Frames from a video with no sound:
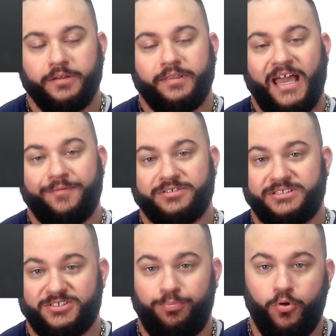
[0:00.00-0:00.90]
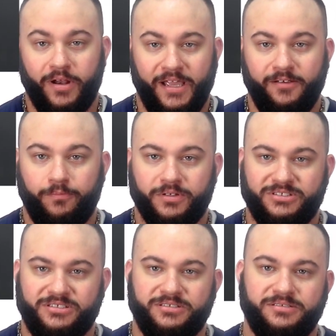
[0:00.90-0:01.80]
They have a 6.8,
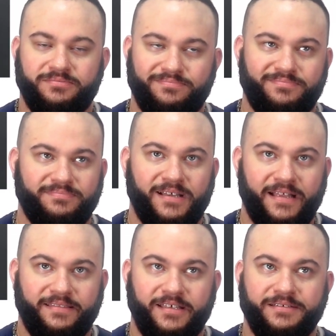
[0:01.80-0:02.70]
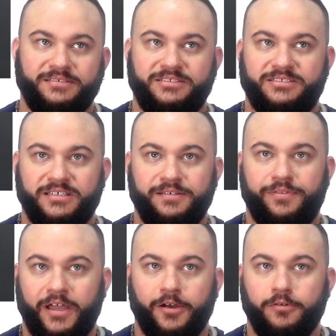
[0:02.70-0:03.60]
which I didn't see
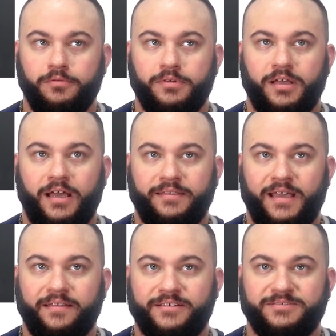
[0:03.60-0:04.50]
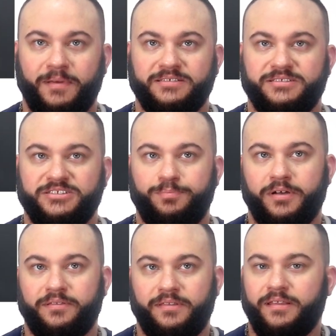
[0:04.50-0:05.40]
there at this Macy's,
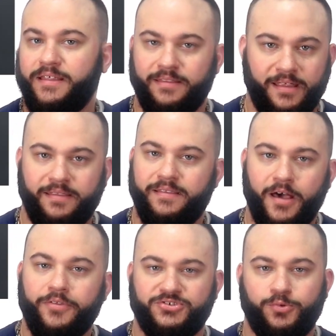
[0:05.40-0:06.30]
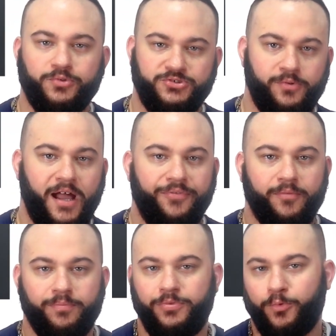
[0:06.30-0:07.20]
but the other stores do have them.